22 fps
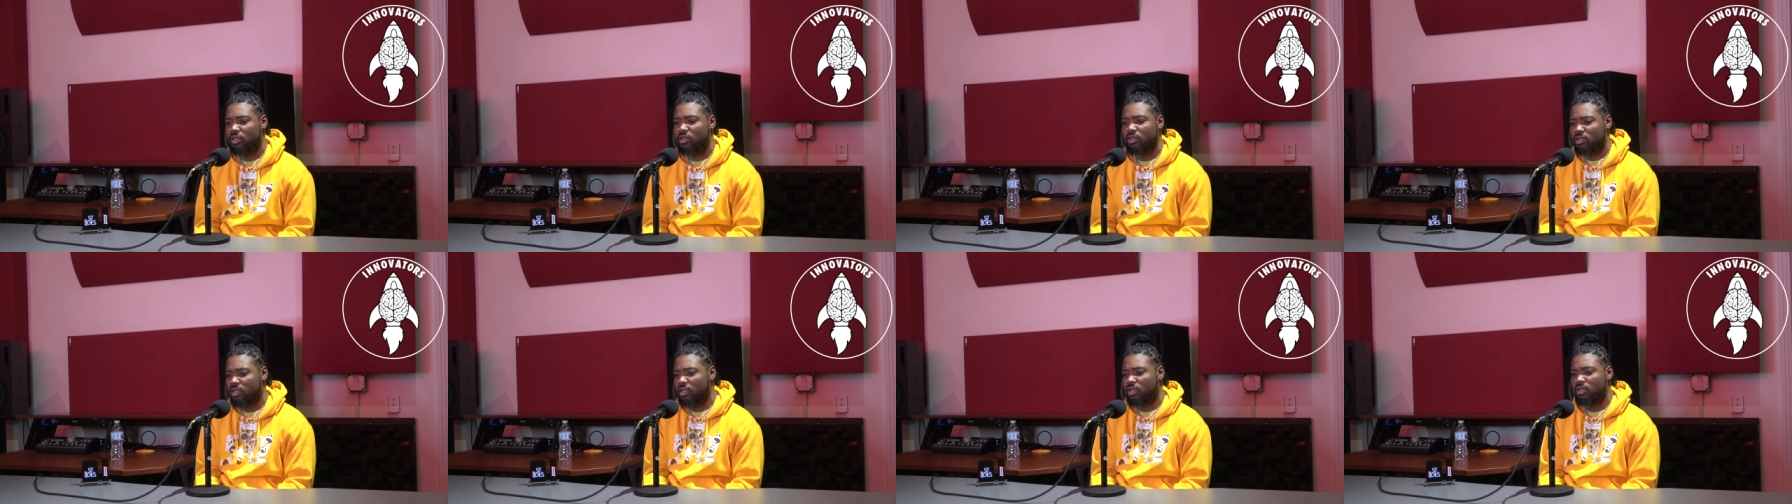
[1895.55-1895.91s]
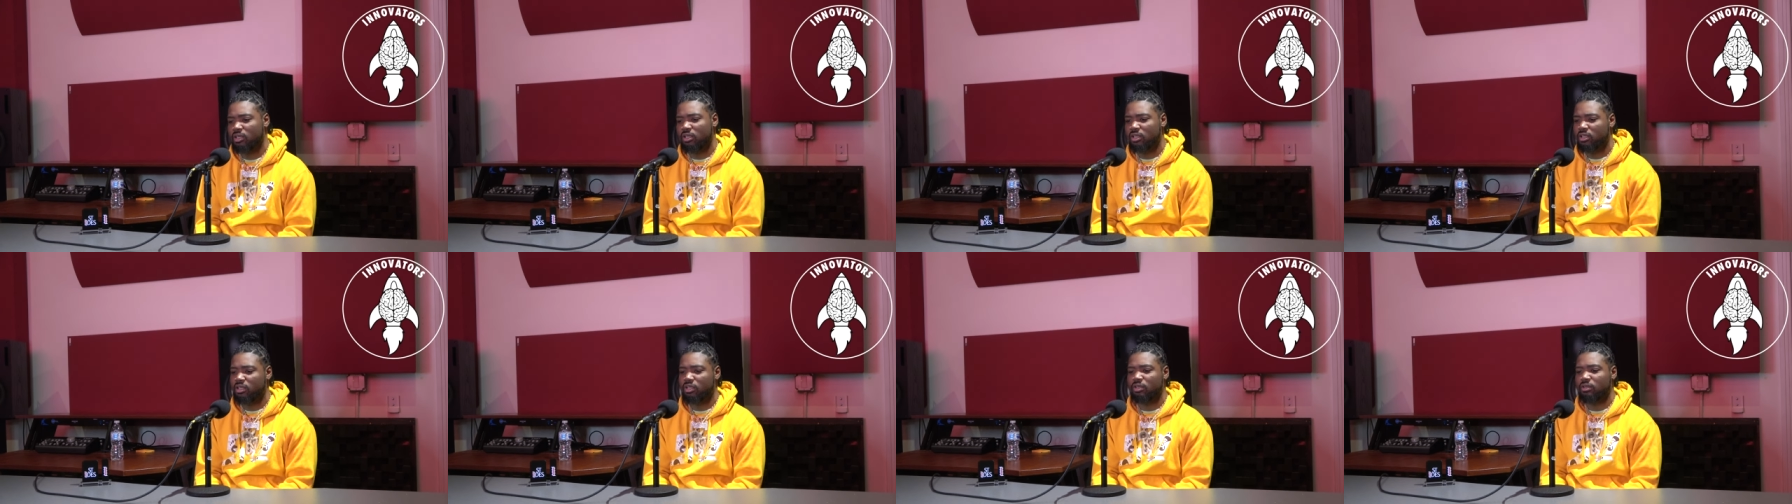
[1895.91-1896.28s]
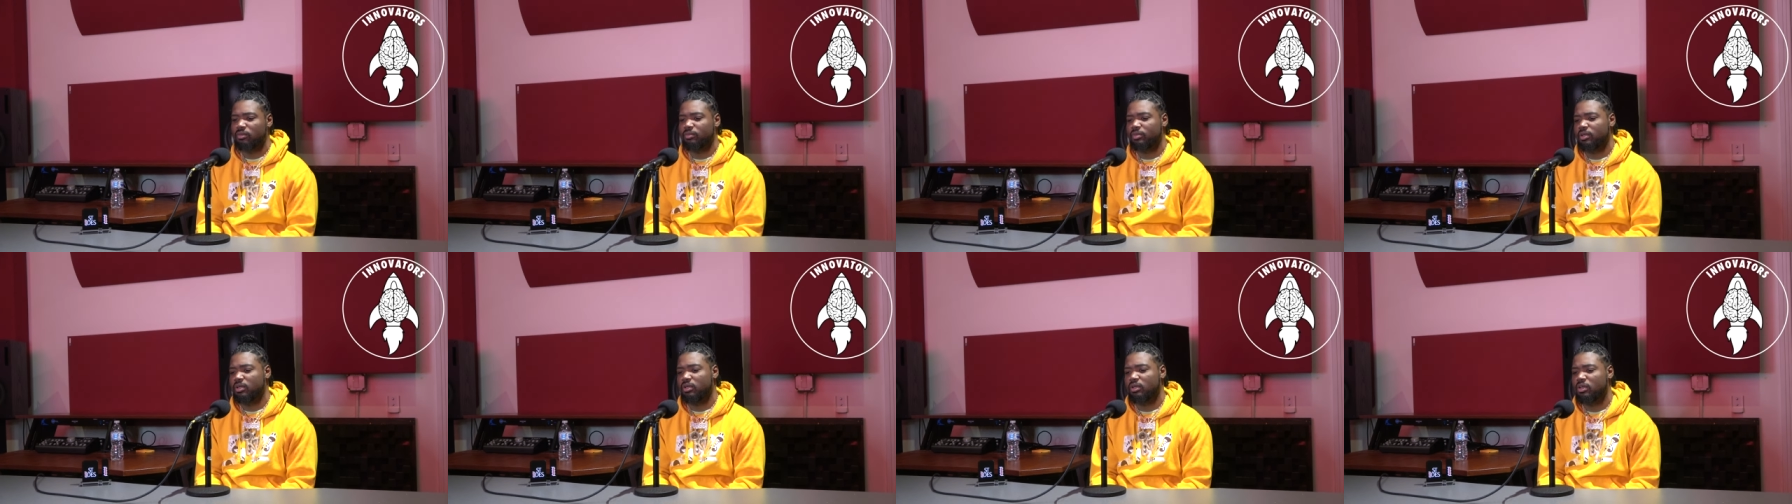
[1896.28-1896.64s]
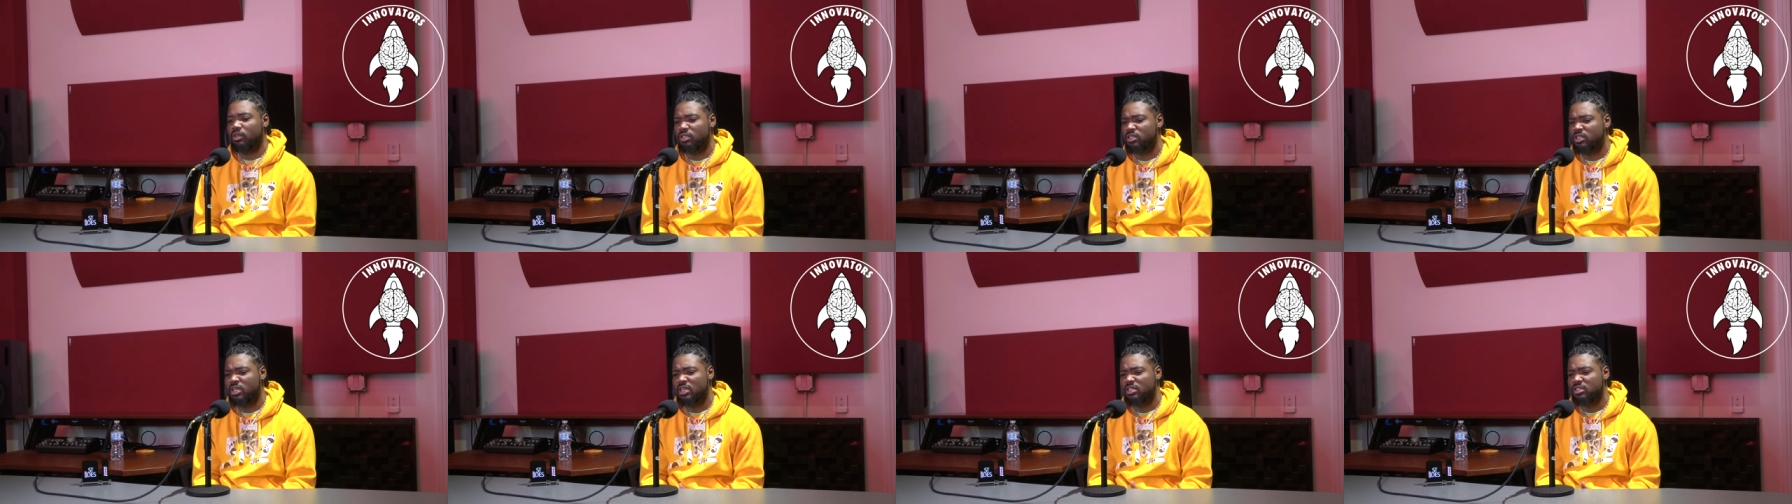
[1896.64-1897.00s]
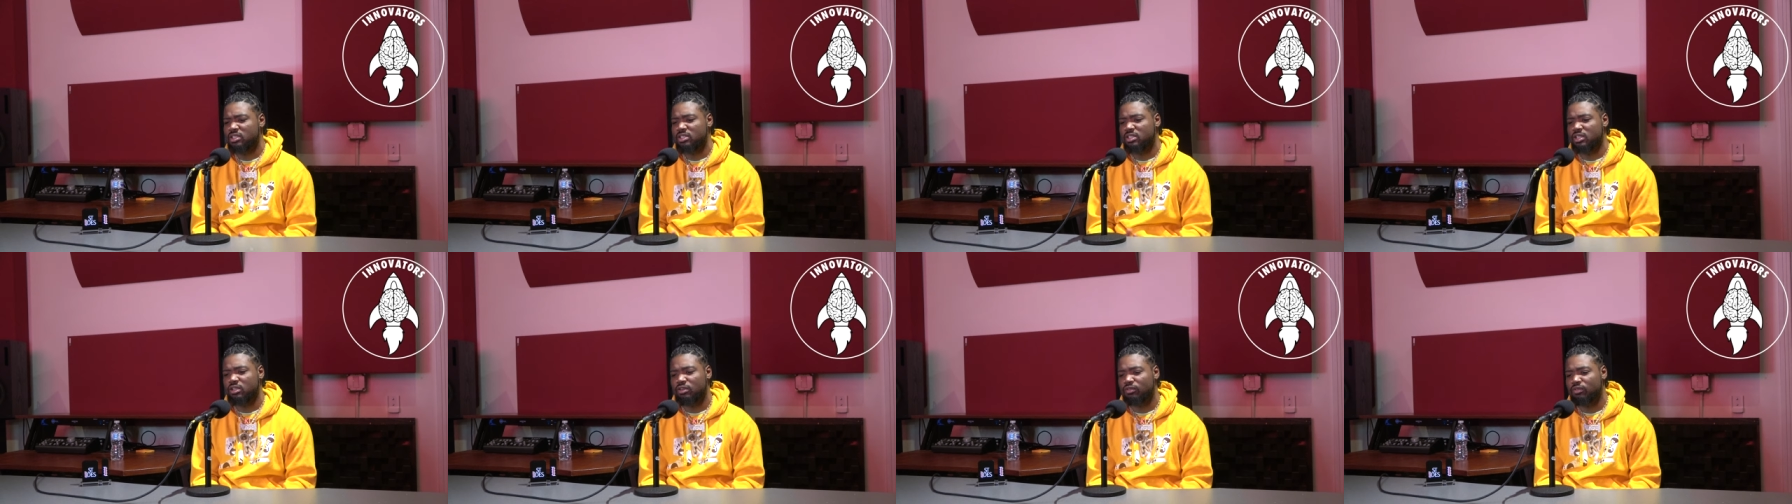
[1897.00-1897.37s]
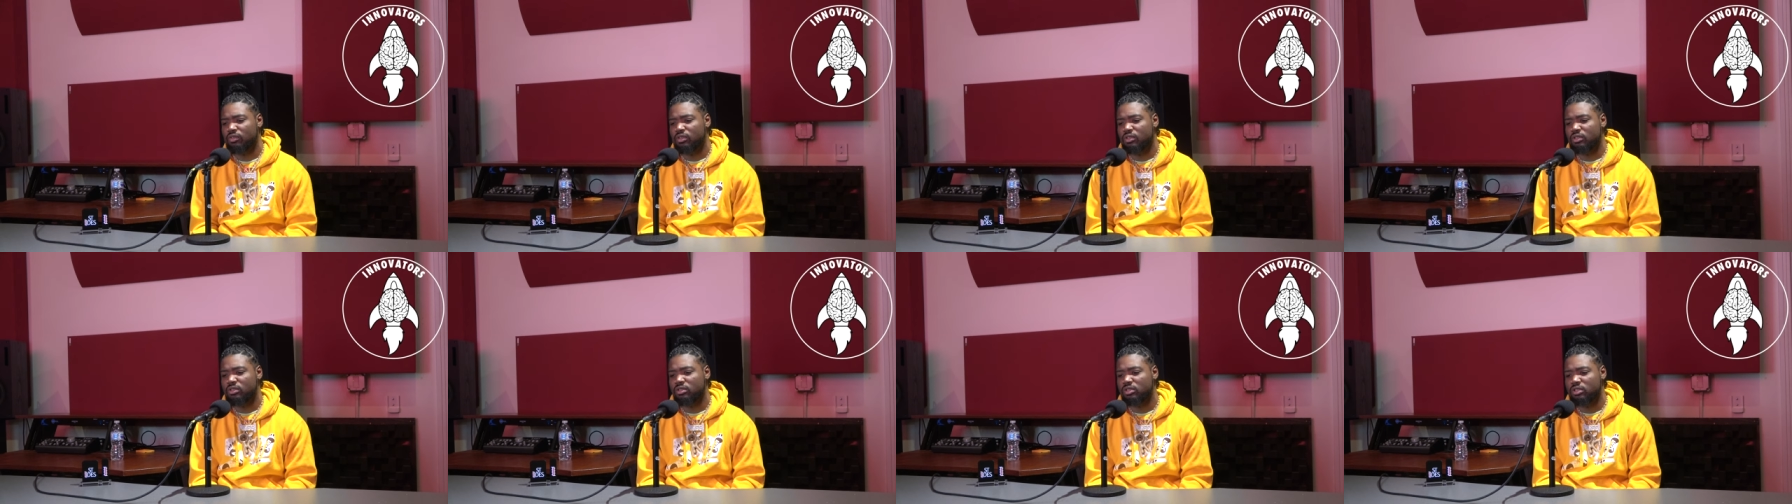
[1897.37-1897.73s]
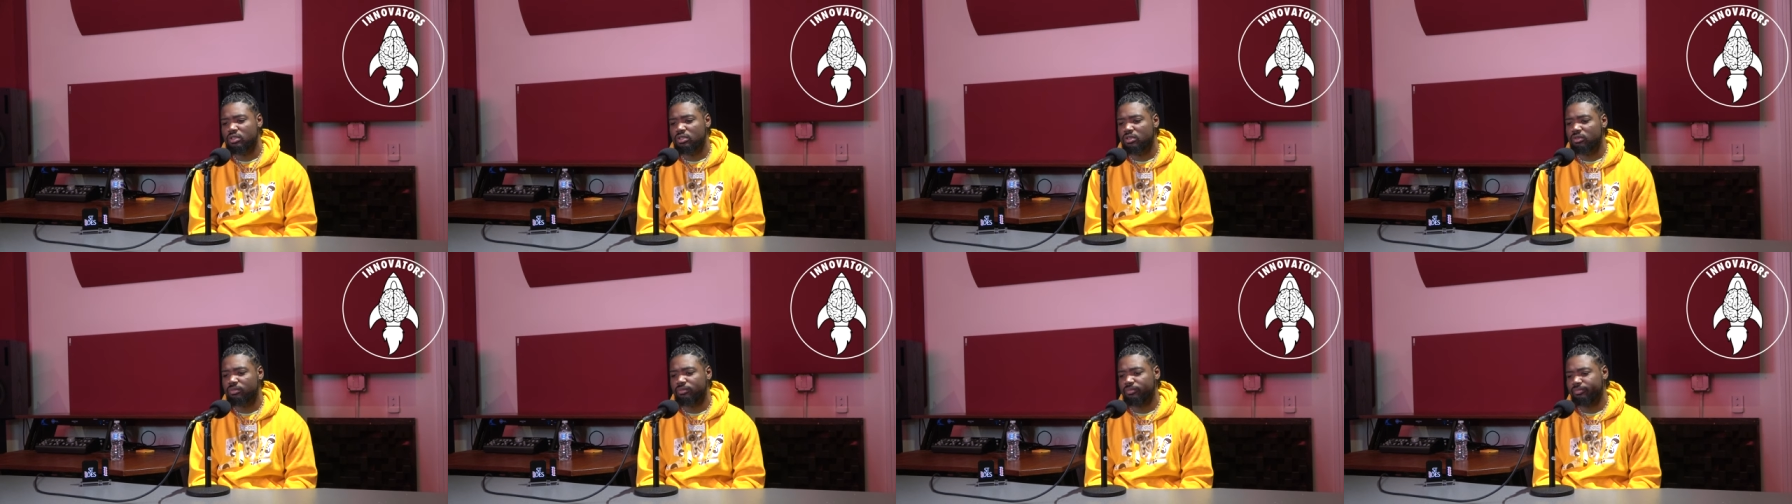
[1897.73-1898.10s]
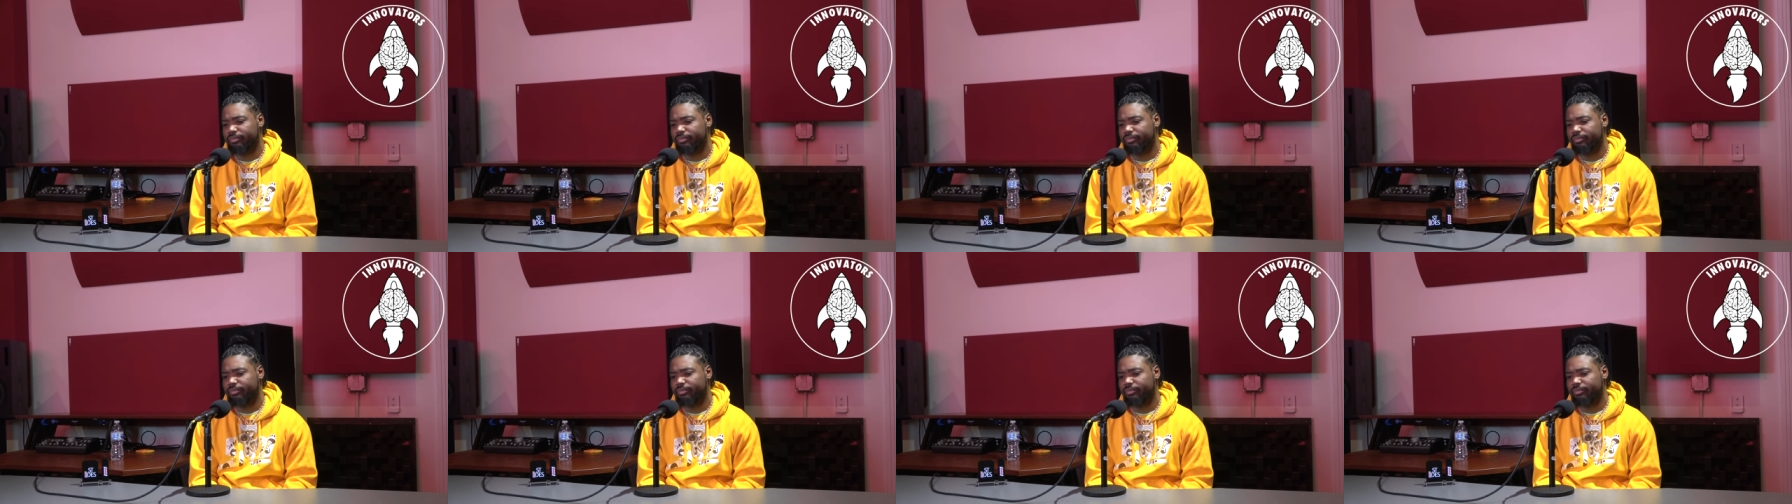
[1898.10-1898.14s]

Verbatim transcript: They yeah. they looking. Period. It's not just interviews. So. Yeah.